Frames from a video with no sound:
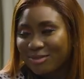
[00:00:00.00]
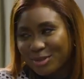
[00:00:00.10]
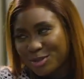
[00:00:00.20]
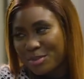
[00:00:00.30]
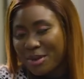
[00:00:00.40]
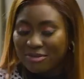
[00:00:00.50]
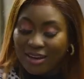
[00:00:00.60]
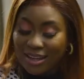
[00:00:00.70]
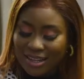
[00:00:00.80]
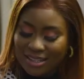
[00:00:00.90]
What do you mean by
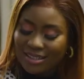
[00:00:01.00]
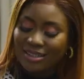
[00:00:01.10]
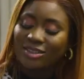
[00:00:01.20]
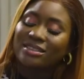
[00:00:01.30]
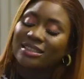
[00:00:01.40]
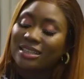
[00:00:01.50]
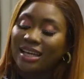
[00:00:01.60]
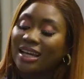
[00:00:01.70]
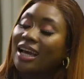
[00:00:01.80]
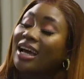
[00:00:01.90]
finally? See,
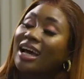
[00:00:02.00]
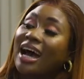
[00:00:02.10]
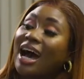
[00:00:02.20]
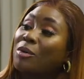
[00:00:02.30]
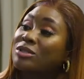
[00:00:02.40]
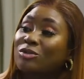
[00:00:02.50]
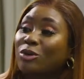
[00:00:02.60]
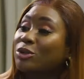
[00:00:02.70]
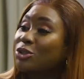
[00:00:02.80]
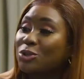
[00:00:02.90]
I wasn't
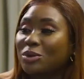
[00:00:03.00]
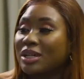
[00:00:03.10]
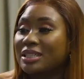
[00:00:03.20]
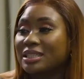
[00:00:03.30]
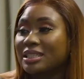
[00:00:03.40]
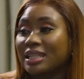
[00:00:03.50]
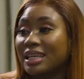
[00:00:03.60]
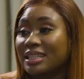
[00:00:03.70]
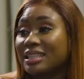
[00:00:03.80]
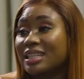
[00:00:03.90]
avoiding you or anything like
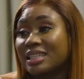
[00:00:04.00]
that.